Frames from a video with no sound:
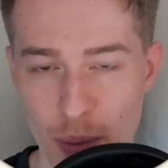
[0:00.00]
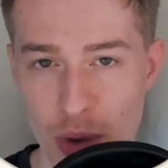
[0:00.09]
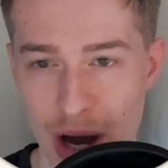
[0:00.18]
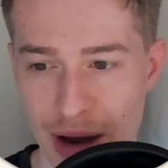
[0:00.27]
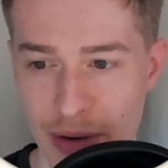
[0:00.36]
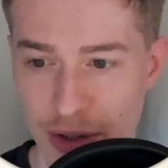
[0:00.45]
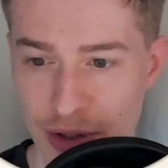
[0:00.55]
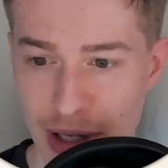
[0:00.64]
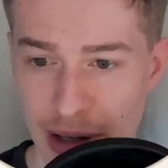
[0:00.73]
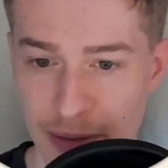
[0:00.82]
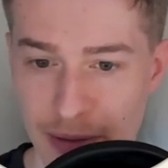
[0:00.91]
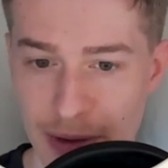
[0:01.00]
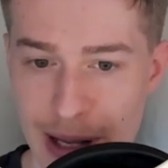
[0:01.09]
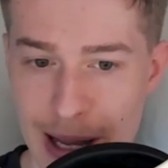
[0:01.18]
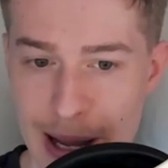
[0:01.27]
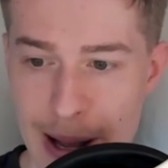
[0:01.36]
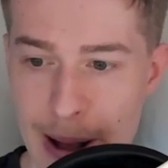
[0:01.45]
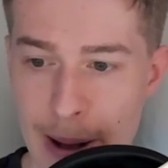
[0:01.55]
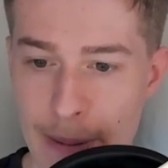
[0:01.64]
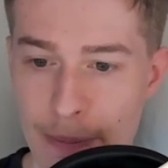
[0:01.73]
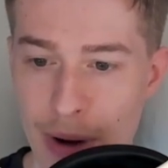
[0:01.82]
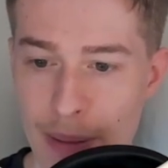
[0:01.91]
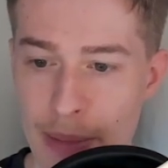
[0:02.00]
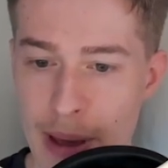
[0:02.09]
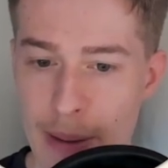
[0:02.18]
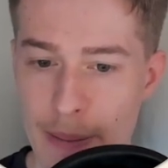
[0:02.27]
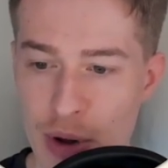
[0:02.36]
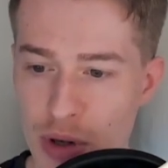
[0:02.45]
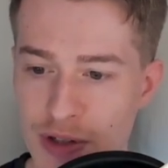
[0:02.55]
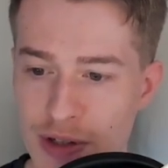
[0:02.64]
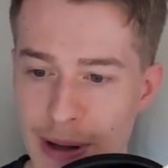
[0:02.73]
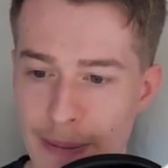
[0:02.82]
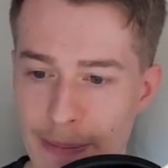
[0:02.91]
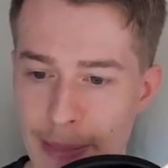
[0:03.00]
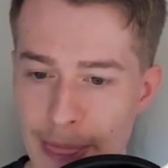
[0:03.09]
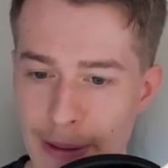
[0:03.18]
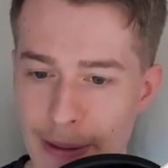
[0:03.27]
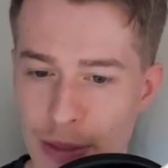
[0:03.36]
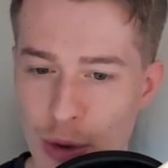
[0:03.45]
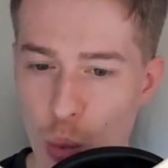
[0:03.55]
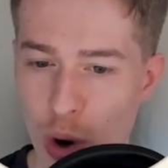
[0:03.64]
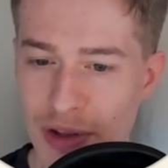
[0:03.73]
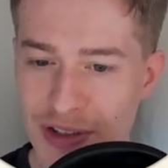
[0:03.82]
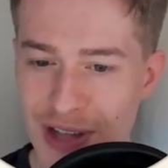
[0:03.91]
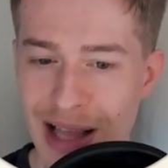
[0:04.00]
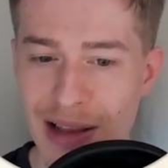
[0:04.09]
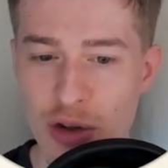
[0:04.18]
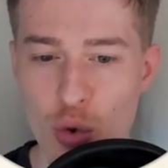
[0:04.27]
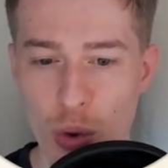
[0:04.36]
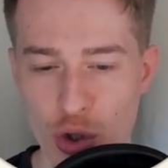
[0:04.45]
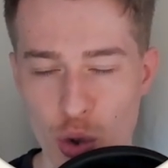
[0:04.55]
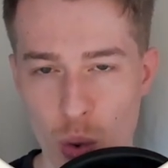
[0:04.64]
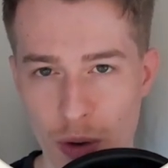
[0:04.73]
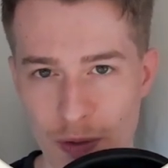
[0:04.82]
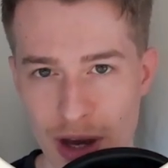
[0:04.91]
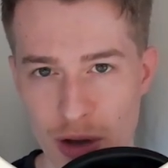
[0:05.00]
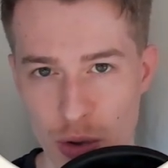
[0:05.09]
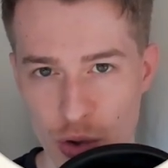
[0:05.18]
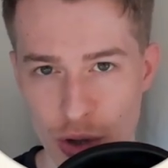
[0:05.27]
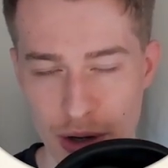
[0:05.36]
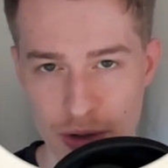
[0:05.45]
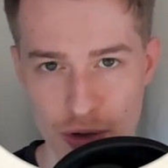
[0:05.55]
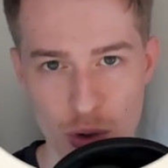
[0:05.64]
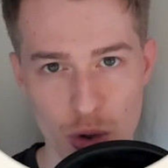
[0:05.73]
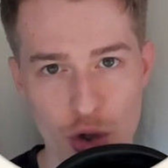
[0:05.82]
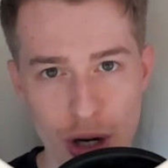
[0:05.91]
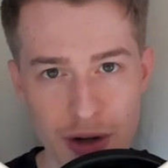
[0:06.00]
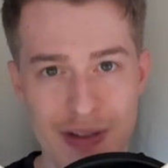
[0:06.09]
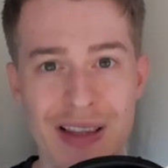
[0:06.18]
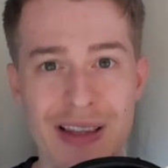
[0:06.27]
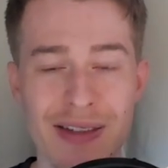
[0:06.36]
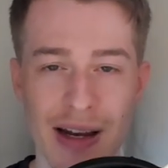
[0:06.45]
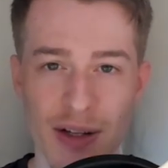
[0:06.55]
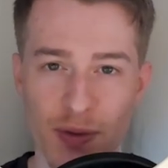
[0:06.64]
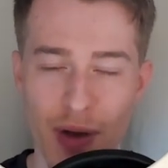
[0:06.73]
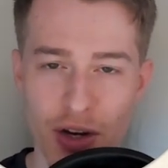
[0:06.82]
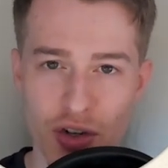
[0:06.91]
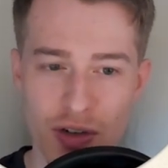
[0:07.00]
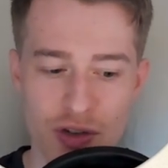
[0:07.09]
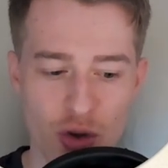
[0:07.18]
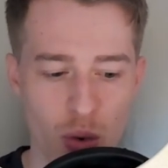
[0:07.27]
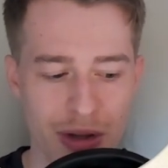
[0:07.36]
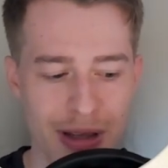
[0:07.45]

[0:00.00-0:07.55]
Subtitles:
from your higher self, right? Because the world is telling you what you want via your triggers. Your triggers, the dissatisfaction is